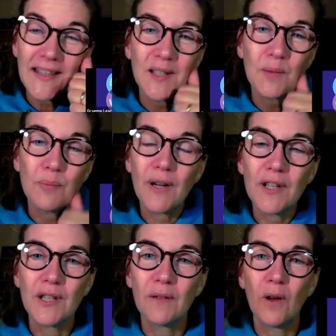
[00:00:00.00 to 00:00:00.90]
that
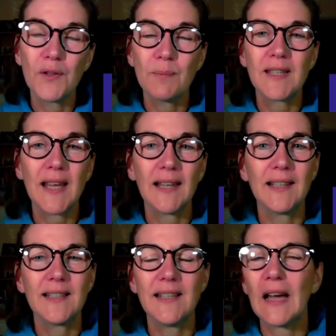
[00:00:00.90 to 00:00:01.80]
expression of
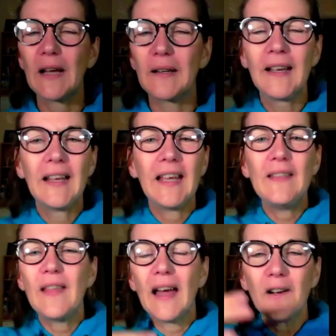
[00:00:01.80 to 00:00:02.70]
hospitality, that
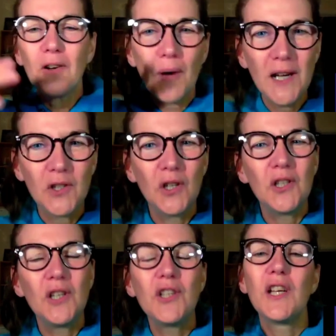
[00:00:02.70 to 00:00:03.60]
in that great
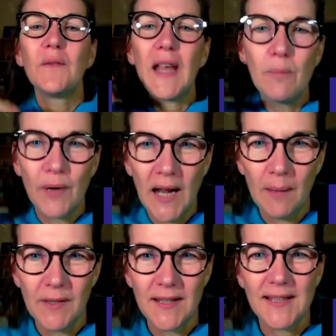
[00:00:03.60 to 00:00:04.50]
tradition of
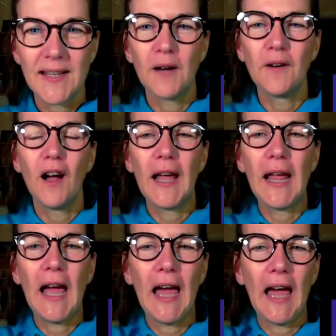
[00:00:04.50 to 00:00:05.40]
Abraham and
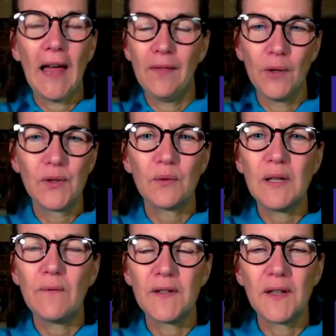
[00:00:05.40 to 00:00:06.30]
Sarai and those
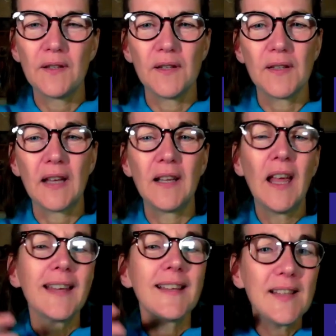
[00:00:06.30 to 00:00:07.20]
three visitors,
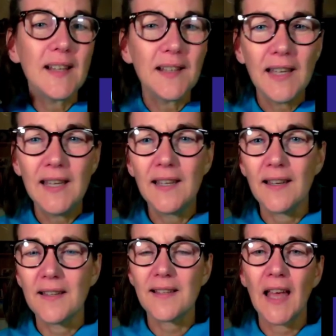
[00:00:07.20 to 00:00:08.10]
and
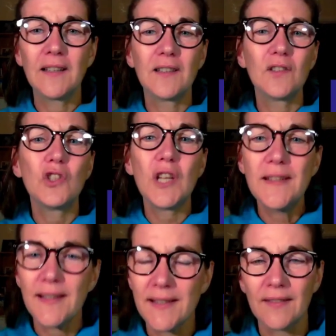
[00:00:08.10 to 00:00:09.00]
Zacchaeus and
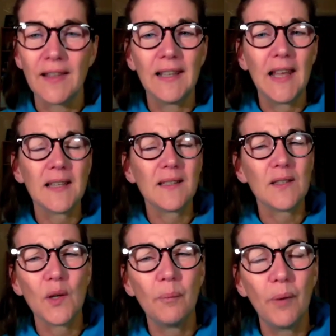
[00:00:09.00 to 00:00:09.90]
Jesus at the
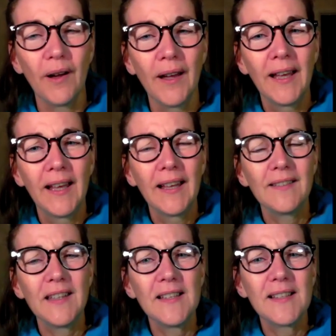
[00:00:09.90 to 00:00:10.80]
Last Supper,
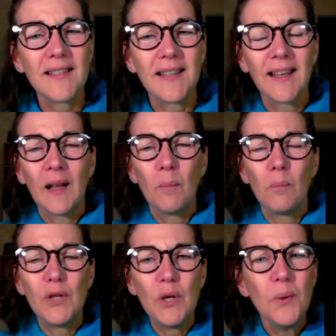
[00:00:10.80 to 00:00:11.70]
this
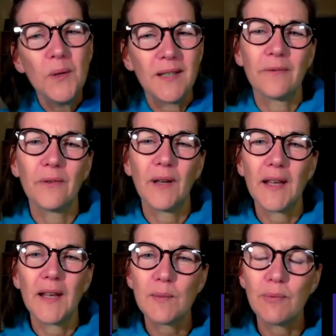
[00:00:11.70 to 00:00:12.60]

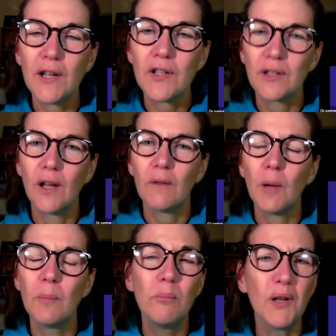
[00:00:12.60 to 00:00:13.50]
beautiful expression
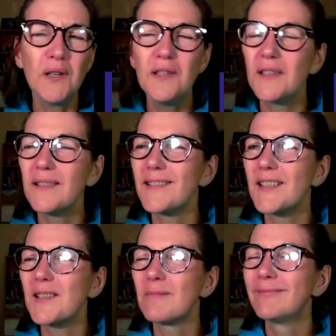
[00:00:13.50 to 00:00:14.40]
of
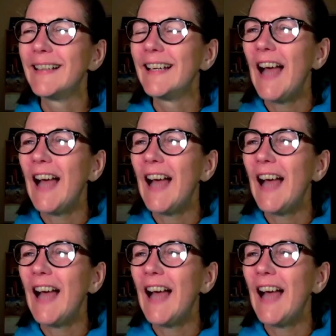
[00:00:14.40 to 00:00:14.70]
abundance